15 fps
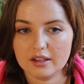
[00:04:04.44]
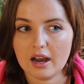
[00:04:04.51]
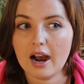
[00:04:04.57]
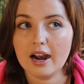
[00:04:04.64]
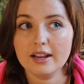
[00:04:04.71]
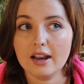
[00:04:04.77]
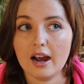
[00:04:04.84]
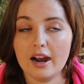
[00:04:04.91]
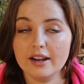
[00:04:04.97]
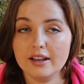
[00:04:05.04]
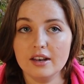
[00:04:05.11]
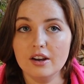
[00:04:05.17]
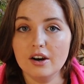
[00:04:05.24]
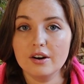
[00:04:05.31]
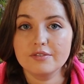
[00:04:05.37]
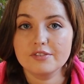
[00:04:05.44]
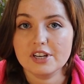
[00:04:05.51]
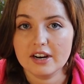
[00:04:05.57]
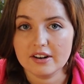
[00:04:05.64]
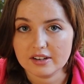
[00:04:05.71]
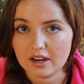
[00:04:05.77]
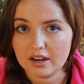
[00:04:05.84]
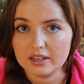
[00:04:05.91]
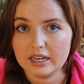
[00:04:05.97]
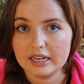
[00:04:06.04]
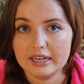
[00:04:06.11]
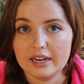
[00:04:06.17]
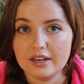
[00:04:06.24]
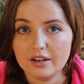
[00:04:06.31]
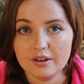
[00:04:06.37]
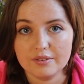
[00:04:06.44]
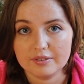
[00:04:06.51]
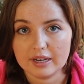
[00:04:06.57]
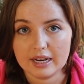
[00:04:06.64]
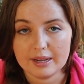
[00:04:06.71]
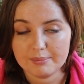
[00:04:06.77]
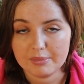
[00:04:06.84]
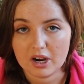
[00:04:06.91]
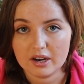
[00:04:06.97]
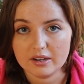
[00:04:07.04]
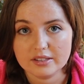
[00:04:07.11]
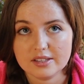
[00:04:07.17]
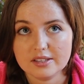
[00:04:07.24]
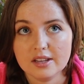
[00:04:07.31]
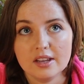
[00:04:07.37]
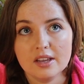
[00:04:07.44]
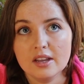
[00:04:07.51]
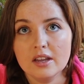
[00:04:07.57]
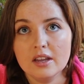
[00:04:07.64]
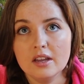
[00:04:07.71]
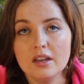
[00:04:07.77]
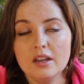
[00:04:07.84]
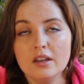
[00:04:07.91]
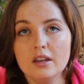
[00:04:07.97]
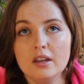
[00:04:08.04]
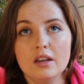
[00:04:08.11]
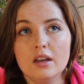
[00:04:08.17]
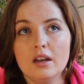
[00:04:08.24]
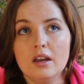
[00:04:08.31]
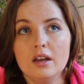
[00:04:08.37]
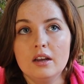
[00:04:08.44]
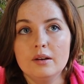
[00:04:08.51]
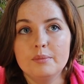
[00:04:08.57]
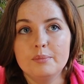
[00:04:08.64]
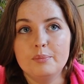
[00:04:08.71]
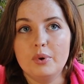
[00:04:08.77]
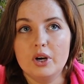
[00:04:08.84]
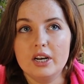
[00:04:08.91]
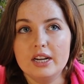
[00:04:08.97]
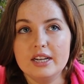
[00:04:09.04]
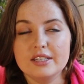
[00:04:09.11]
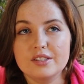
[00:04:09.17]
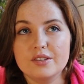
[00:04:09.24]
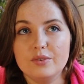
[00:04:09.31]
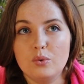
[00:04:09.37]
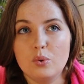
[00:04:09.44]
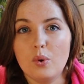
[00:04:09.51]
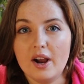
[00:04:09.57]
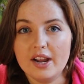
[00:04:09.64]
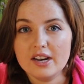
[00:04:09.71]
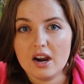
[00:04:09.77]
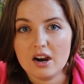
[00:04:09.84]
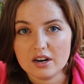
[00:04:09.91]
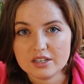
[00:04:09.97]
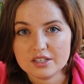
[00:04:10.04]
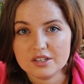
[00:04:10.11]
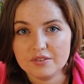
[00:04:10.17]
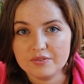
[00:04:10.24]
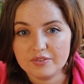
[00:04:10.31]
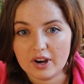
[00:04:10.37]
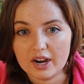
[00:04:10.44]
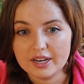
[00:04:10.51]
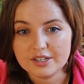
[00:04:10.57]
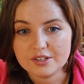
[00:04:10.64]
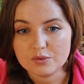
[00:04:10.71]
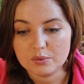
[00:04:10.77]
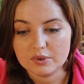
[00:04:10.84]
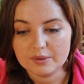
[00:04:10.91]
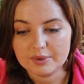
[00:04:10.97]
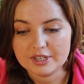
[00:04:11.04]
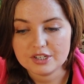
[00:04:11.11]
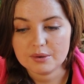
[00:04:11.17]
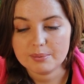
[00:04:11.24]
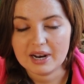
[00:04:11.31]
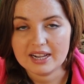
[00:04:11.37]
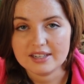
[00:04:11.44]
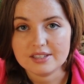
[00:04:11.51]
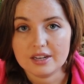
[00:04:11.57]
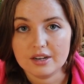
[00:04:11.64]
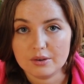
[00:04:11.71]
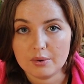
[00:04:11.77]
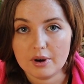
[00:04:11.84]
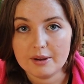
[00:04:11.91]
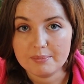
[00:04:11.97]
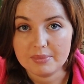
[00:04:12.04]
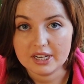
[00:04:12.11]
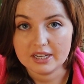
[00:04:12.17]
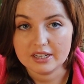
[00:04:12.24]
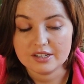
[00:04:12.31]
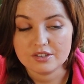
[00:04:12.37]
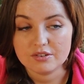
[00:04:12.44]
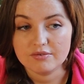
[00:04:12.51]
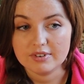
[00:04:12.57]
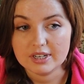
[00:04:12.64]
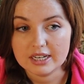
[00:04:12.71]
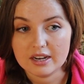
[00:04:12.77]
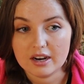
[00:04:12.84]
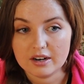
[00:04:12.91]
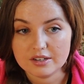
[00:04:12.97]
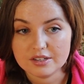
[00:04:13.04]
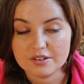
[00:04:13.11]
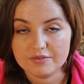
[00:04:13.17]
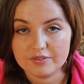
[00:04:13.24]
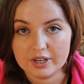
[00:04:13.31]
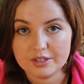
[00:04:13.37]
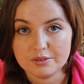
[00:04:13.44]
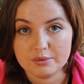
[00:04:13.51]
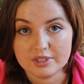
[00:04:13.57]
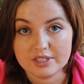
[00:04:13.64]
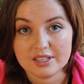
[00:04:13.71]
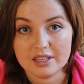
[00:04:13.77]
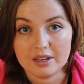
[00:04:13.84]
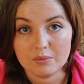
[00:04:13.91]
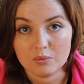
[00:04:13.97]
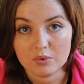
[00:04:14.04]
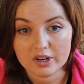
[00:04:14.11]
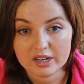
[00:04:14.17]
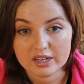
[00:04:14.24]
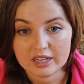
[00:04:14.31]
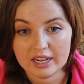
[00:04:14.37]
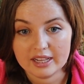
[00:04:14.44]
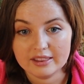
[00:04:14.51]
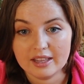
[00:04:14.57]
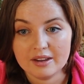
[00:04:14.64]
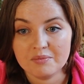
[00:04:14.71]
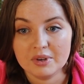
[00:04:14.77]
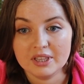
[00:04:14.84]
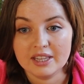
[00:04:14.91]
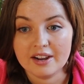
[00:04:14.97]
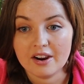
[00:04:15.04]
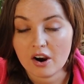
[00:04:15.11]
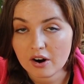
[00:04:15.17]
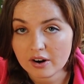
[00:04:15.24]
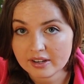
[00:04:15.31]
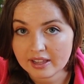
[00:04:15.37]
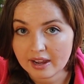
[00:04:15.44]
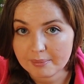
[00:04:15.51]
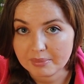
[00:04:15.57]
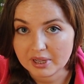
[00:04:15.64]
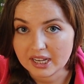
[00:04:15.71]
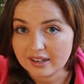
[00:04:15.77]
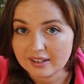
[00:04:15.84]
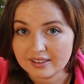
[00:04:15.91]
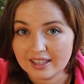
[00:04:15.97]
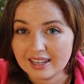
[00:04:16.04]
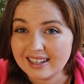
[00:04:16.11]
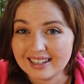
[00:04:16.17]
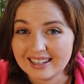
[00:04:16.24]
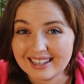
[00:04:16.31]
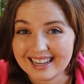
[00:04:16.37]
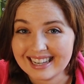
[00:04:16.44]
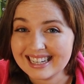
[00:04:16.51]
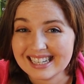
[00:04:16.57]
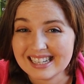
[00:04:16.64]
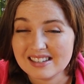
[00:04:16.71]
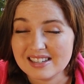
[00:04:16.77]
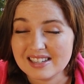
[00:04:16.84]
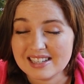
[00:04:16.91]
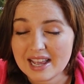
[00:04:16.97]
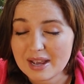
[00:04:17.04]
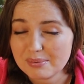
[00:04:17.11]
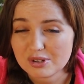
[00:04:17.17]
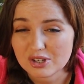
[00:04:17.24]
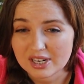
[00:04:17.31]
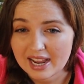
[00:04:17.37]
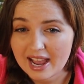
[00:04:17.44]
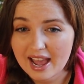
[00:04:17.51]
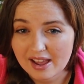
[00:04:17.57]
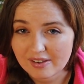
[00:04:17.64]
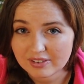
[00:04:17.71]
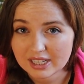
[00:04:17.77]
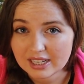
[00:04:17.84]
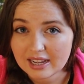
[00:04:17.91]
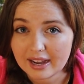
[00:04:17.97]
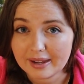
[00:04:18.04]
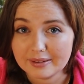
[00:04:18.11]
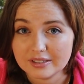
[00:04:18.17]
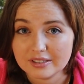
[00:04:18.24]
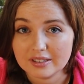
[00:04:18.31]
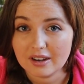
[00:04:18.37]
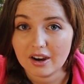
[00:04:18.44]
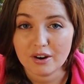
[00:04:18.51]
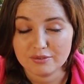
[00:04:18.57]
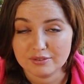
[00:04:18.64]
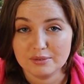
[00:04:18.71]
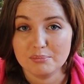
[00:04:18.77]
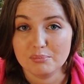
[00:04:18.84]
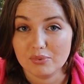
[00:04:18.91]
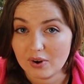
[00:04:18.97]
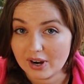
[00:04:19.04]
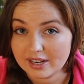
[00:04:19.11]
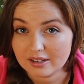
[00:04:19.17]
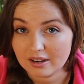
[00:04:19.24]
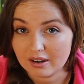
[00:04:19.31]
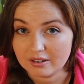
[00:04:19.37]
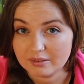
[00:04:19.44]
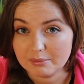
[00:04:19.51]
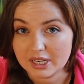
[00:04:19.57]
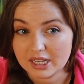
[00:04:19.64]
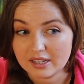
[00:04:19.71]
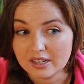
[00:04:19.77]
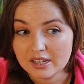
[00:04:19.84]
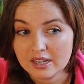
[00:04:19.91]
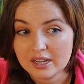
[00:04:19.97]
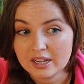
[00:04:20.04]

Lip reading: I love terracotta and I love clay pots, but it's quite hard to find when your plants get quite big. It's really hard to find ones that work, and then when they are that big, they can get exceptionally heavy and often break on me,